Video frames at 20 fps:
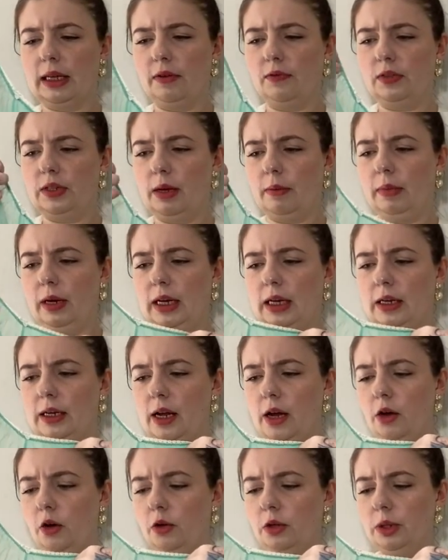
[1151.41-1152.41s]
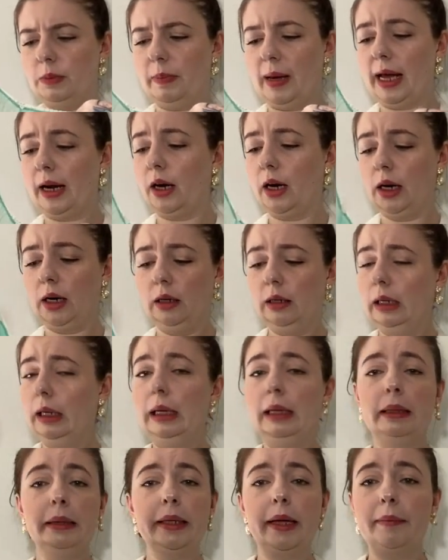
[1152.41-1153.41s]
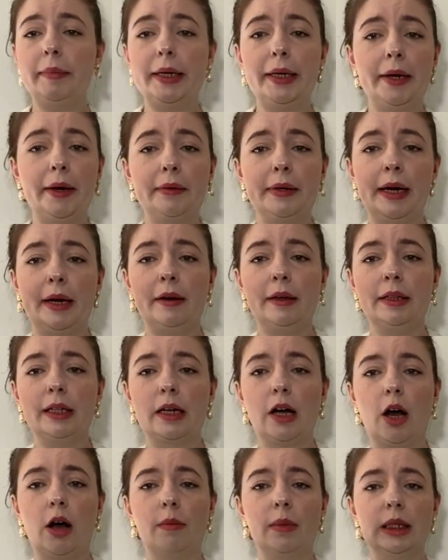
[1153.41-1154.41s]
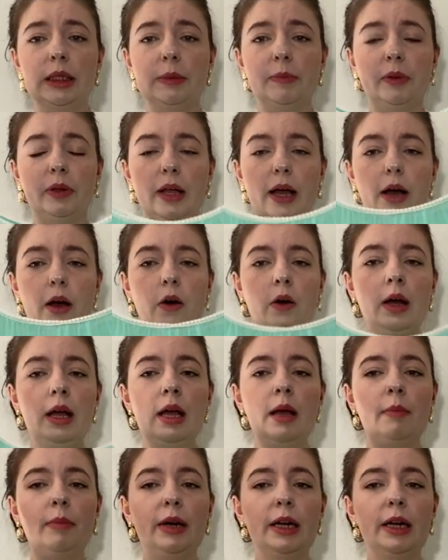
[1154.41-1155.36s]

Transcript: If somebody knows better, let me know down in the comments below.